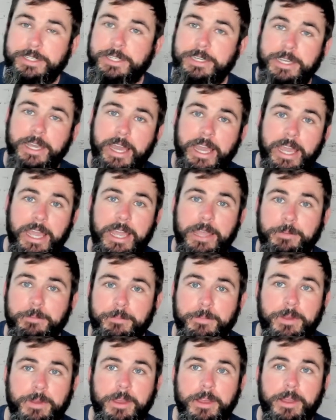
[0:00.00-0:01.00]

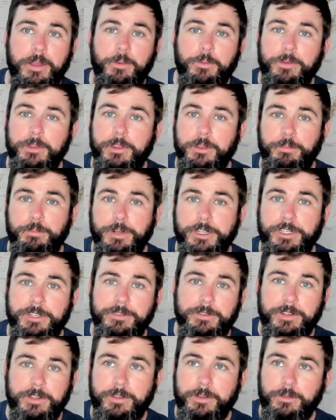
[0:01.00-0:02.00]
game with a bunch of
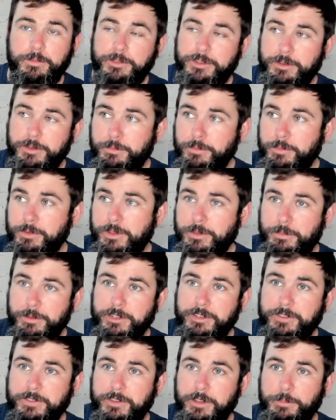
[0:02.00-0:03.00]
other
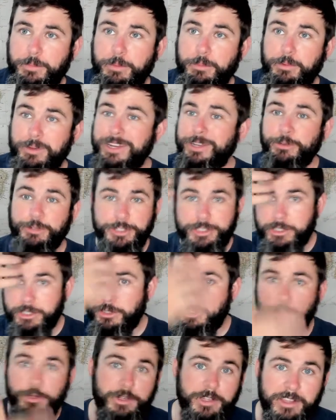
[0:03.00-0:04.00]
people, and he was the
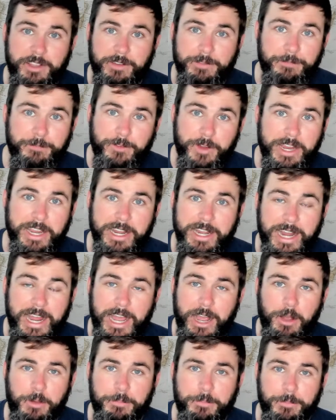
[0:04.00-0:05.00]
dude in the freaking
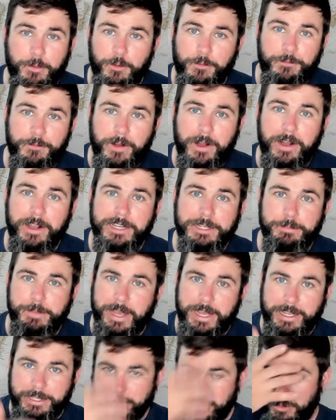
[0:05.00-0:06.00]
Elm or Fox
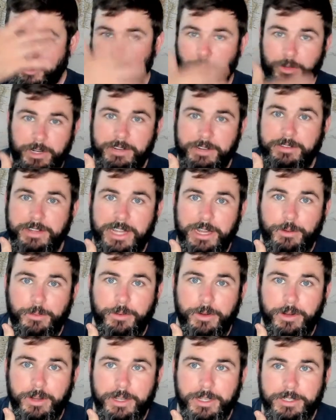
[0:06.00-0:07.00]
mask or whatever that
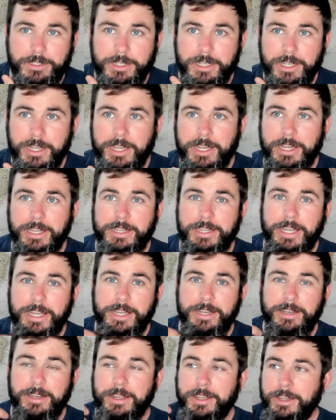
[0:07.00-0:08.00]
was.
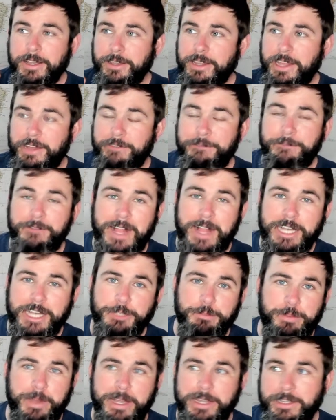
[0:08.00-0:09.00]
That
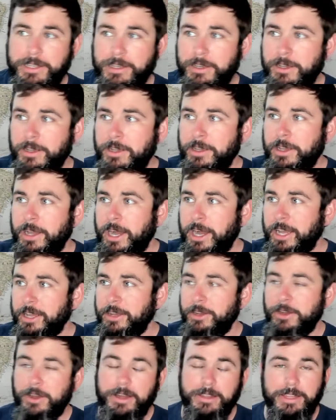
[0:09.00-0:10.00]
flashback to,
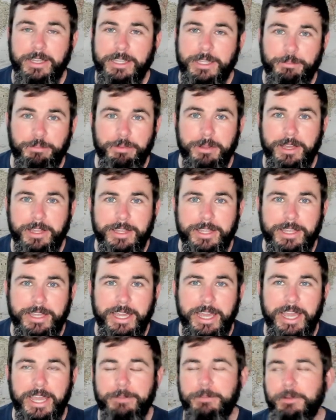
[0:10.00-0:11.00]
I'd like to play the
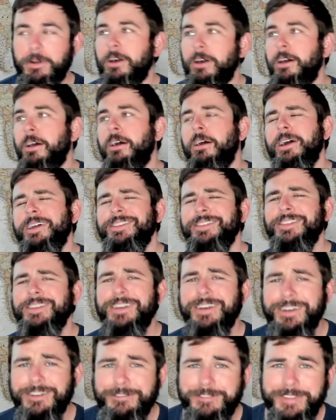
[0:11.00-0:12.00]
game. Oh, I
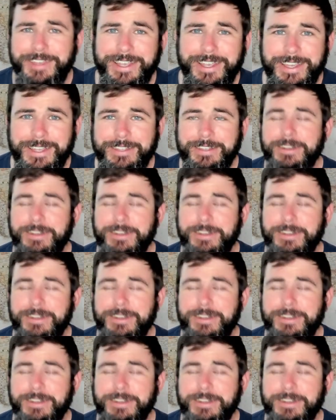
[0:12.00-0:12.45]
loved it.